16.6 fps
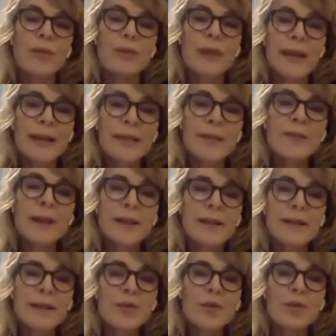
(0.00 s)
We raised
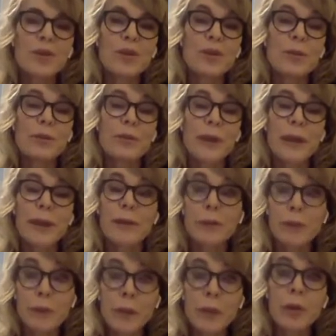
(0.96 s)
funds in order to provide
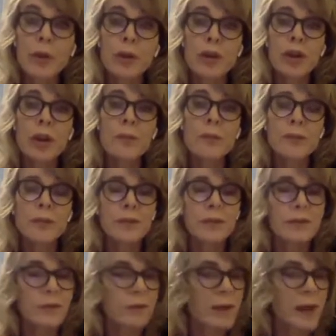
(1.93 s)
free workshops to
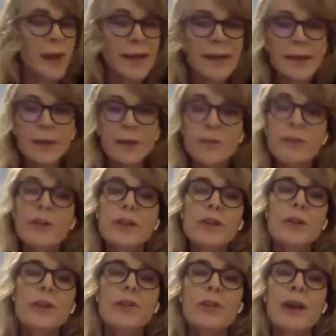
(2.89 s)
a variety of
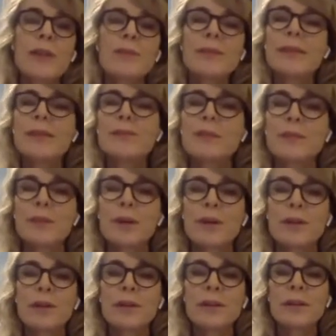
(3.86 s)
first-on crime scene
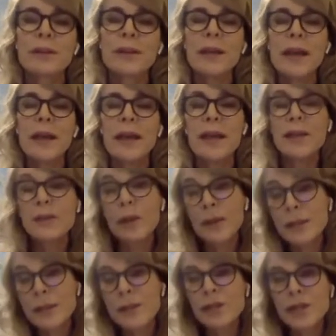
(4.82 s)
responders, as
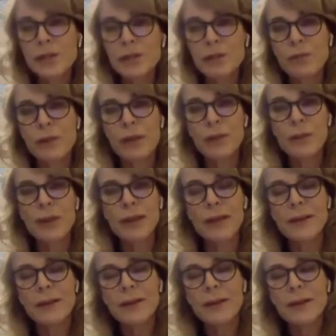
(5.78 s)
well as the general public.
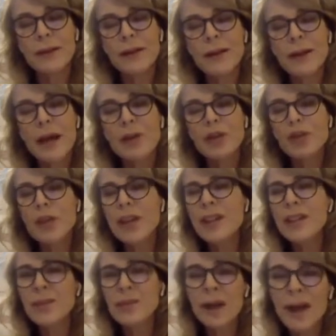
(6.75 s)
Our
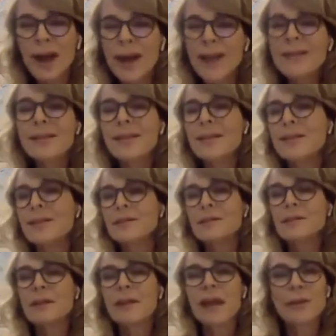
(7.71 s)
trainers were highly
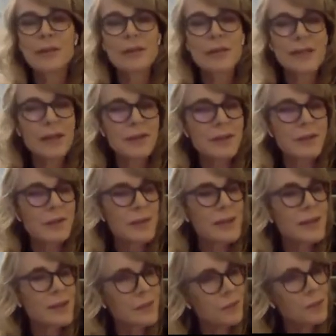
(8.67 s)
skilled, our material
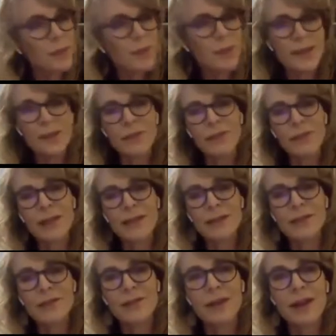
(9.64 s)
was simple yet
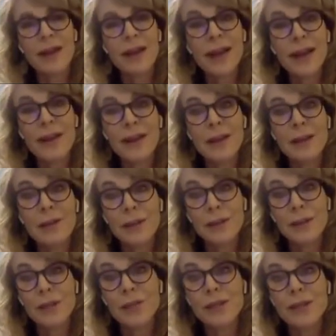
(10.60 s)
effective, and our
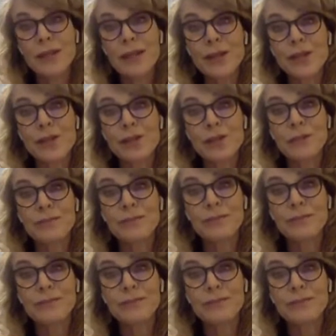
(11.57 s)
reach was national.